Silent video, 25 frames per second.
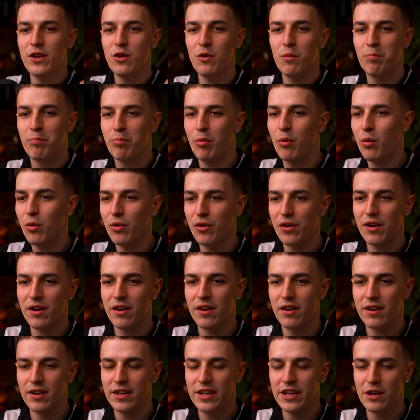you're born,
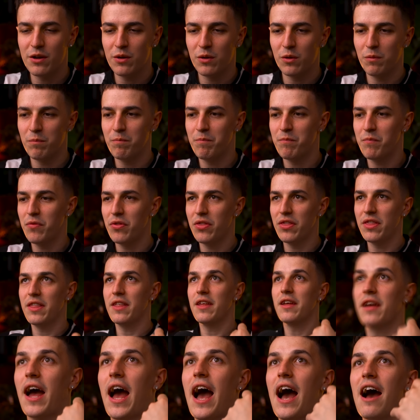you know,
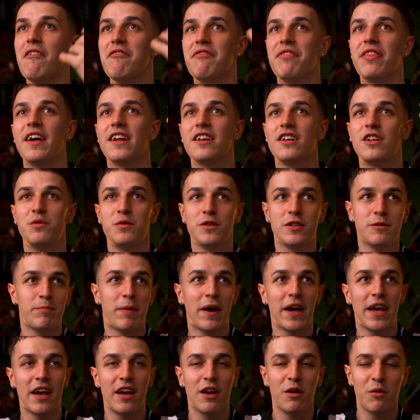have that to
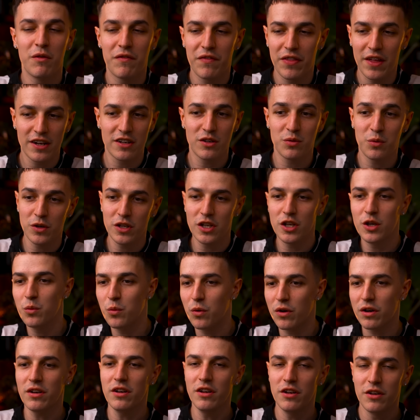aspire to if that's what you
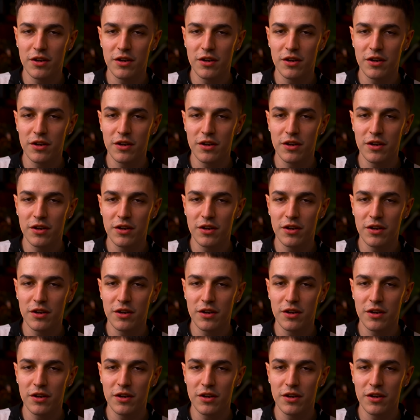want to